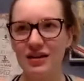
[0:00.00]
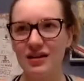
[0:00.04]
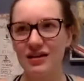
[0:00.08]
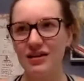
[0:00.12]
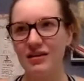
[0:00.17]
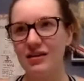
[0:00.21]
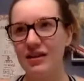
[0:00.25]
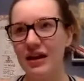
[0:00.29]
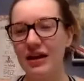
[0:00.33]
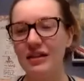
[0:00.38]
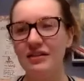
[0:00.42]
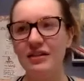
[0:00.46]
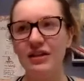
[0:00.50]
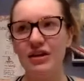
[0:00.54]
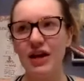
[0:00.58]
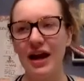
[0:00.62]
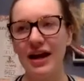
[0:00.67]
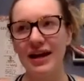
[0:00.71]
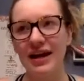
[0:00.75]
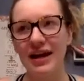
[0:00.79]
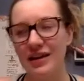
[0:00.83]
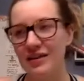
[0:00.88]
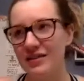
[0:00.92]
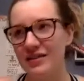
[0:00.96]
Lately, I
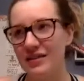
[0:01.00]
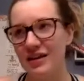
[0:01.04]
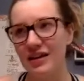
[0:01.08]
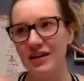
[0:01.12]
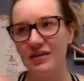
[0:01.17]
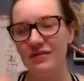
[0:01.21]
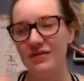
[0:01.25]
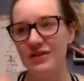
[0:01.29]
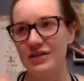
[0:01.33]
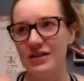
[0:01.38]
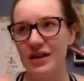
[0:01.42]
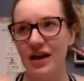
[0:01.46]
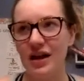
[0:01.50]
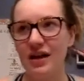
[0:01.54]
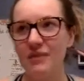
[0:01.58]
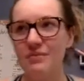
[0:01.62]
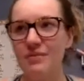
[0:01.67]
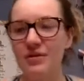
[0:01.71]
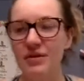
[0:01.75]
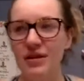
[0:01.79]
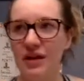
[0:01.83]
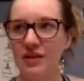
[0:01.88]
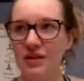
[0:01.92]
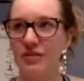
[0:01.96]
can't think of a time
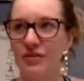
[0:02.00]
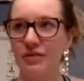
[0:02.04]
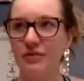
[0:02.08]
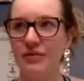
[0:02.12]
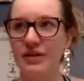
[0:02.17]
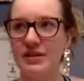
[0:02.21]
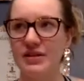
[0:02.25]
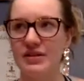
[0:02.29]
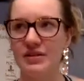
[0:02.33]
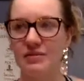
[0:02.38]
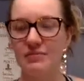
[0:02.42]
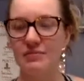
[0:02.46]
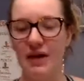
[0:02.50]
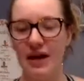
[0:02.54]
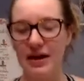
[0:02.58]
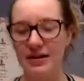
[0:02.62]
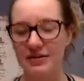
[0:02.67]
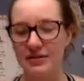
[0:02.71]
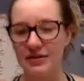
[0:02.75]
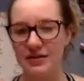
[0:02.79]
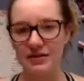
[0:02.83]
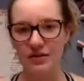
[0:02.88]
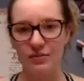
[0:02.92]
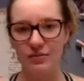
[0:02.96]
in the recent
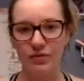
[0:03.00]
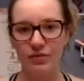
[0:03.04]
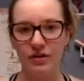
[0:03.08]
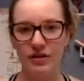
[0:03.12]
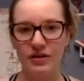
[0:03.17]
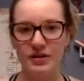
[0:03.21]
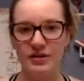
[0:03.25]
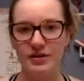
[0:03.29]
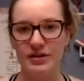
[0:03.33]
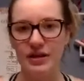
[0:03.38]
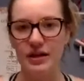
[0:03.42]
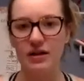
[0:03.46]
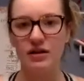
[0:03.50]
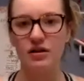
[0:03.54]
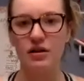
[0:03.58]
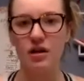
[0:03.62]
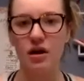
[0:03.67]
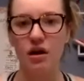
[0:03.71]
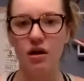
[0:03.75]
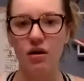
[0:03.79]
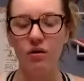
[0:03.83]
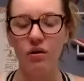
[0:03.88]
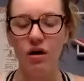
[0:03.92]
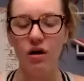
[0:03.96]
past that someone has said
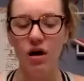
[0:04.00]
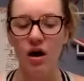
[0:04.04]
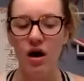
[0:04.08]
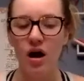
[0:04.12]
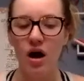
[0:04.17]
no.